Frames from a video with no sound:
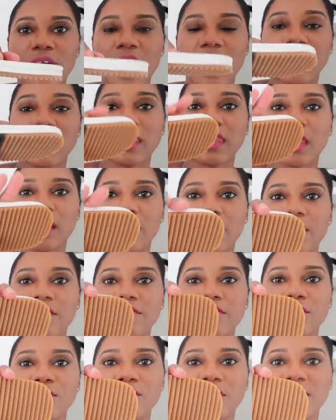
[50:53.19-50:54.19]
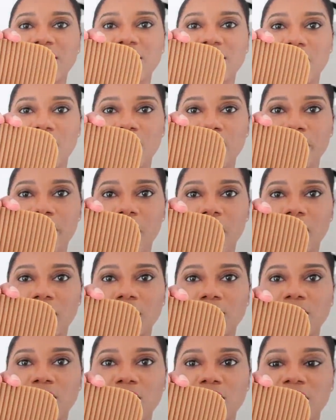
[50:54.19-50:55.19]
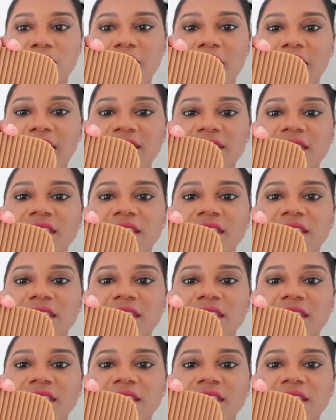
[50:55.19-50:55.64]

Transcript: I love the ridges on the bottom, so they're not